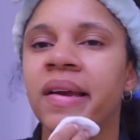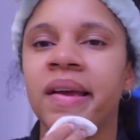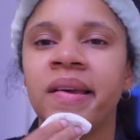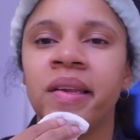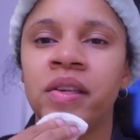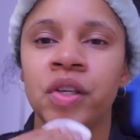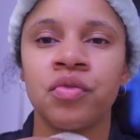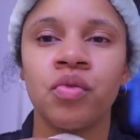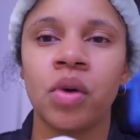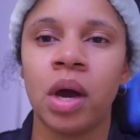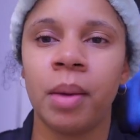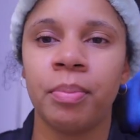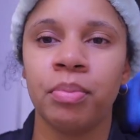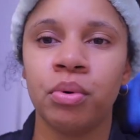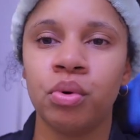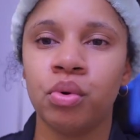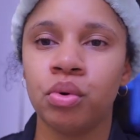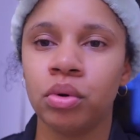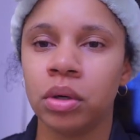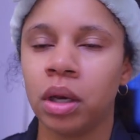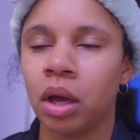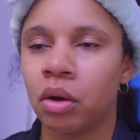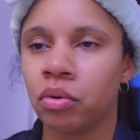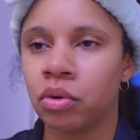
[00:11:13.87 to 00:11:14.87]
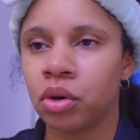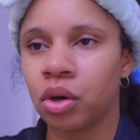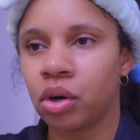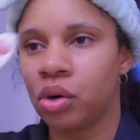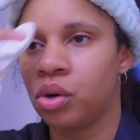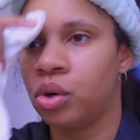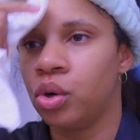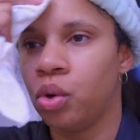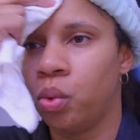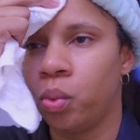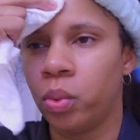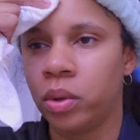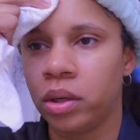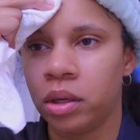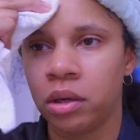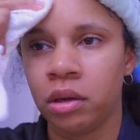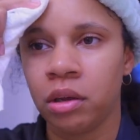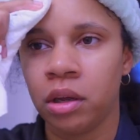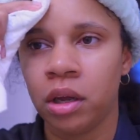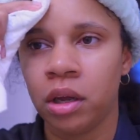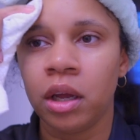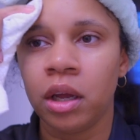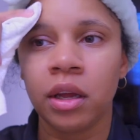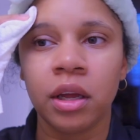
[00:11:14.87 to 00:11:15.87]
And so I pulled out the old one
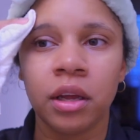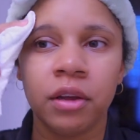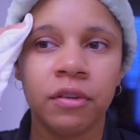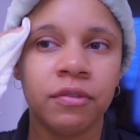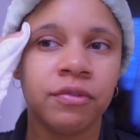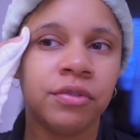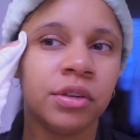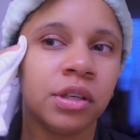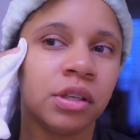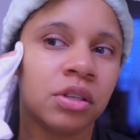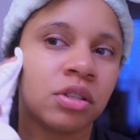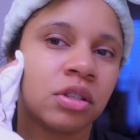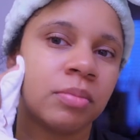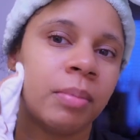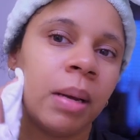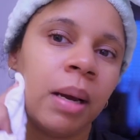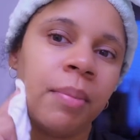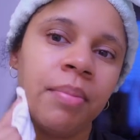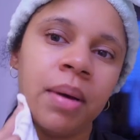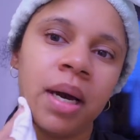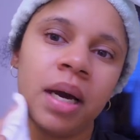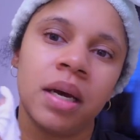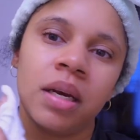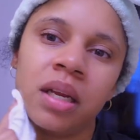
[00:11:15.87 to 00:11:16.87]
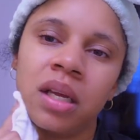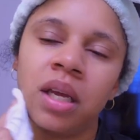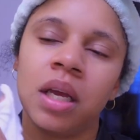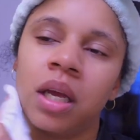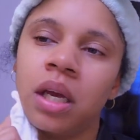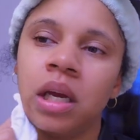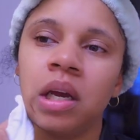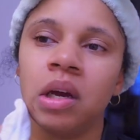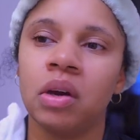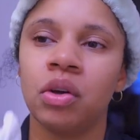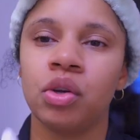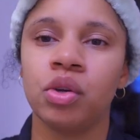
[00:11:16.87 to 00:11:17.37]
and finished my body care.